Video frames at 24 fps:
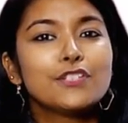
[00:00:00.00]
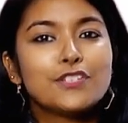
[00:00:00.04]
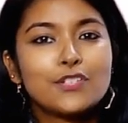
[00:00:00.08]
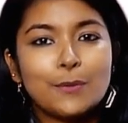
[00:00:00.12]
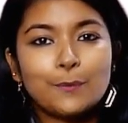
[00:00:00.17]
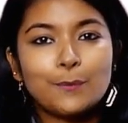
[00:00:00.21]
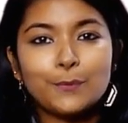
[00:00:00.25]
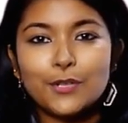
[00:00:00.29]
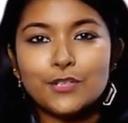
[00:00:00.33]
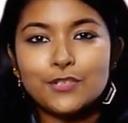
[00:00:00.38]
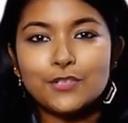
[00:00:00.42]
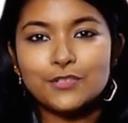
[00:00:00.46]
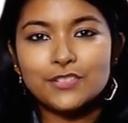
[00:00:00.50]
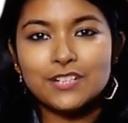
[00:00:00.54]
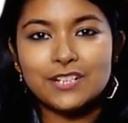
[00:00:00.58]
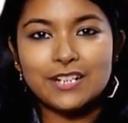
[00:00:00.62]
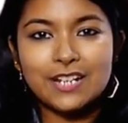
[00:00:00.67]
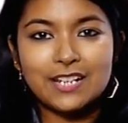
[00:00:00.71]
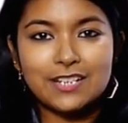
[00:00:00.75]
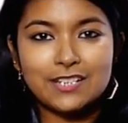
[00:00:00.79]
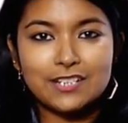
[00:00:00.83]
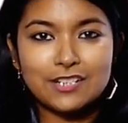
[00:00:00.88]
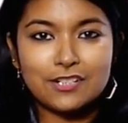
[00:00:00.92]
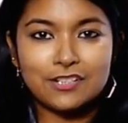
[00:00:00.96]
we jump on to the
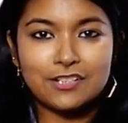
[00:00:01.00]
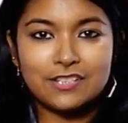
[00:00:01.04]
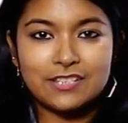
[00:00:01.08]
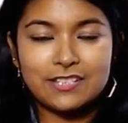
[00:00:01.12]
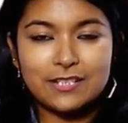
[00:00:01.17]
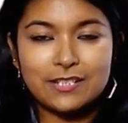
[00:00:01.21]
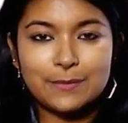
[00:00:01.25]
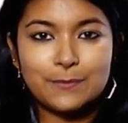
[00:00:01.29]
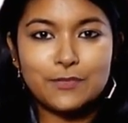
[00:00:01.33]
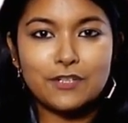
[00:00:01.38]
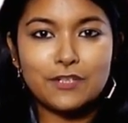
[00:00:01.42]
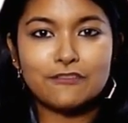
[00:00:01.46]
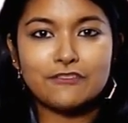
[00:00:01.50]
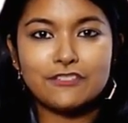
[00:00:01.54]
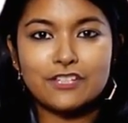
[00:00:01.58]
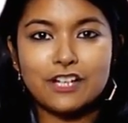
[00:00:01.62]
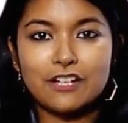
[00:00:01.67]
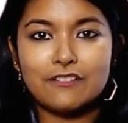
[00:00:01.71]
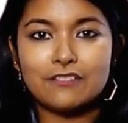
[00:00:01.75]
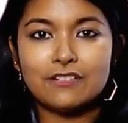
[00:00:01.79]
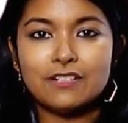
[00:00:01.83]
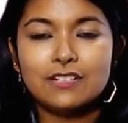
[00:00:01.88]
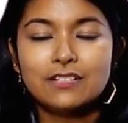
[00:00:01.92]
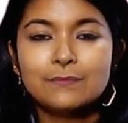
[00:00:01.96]
next concepts of
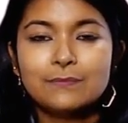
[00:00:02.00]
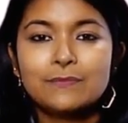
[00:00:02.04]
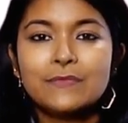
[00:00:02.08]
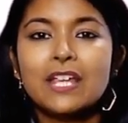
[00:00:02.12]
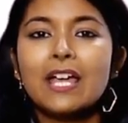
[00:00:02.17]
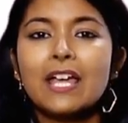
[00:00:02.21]
Java